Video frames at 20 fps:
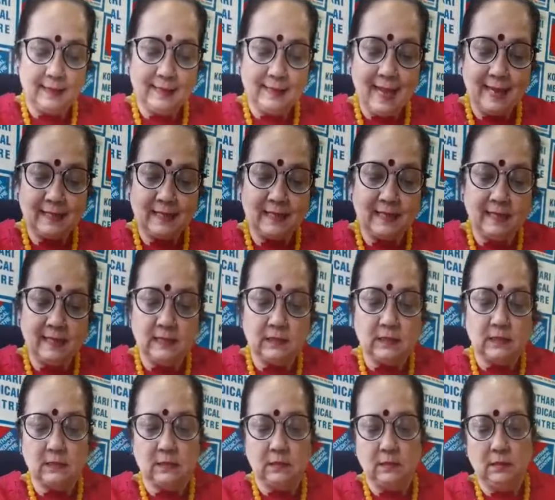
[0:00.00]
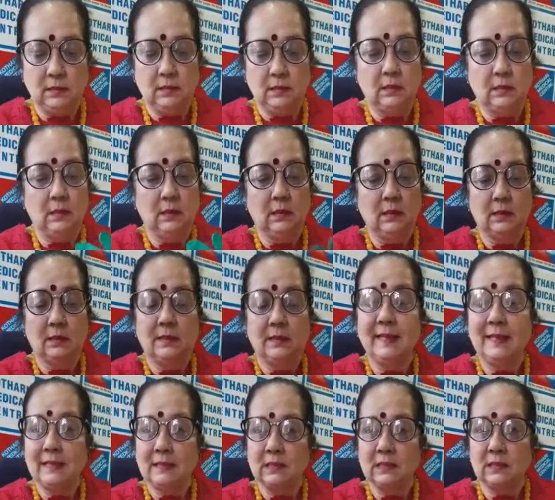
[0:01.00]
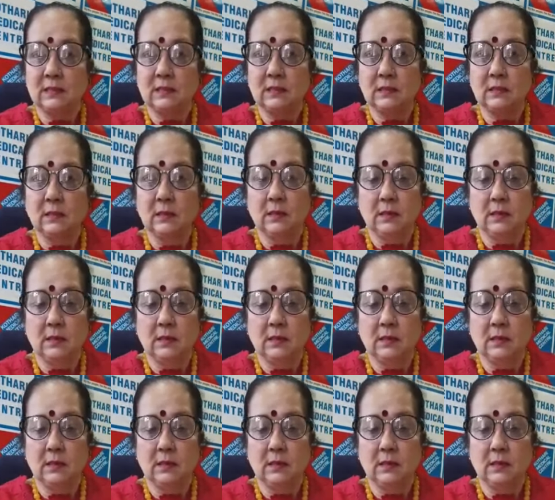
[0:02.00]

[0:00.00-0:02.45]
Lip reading: That is this